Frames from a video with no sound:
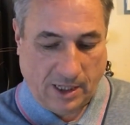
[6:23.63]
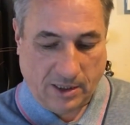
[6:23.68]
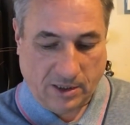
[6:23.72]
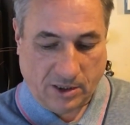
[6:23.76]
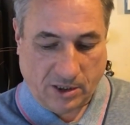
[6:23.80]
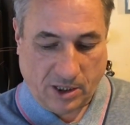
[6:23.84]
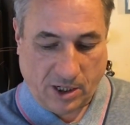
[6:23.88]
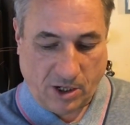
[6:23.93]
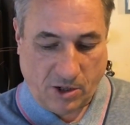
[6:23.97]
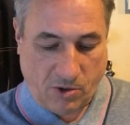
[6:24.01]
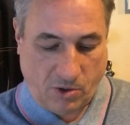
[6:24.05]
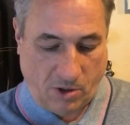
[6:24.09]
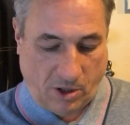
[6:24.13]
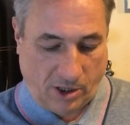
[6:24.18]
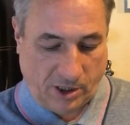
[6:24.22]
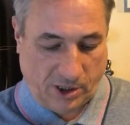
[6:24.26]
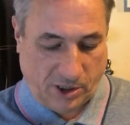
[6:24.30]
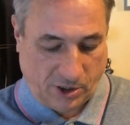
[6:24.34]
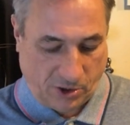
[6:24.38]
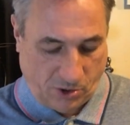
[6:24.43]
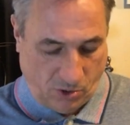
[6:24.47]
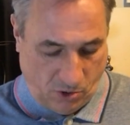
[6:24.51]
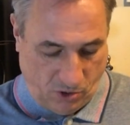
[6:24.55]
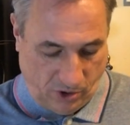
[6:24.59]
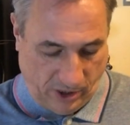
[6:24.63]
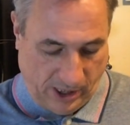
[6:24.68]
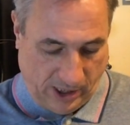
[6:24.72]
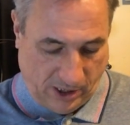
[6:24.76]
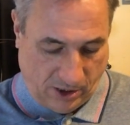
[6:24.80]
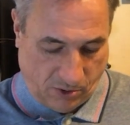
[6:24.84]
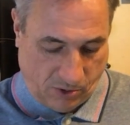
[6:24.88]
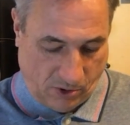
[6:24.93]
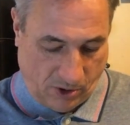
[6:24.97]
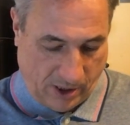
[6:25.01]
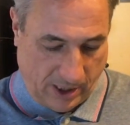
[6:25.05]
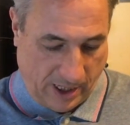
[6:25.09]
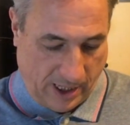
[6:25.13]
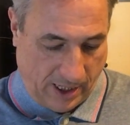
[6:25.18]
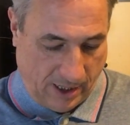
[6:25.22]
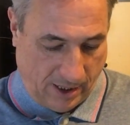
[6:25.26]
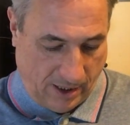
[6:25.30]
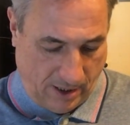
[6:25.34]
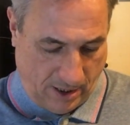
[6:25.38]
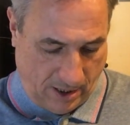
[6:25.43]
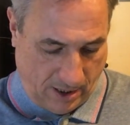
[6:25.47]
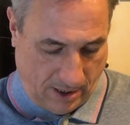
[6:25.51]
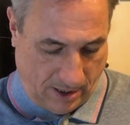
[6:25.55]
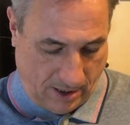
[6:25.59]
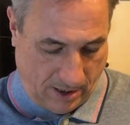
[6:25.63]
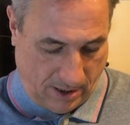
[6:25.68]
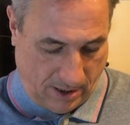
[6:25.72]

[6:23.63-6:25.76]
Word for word: So I saw this one here,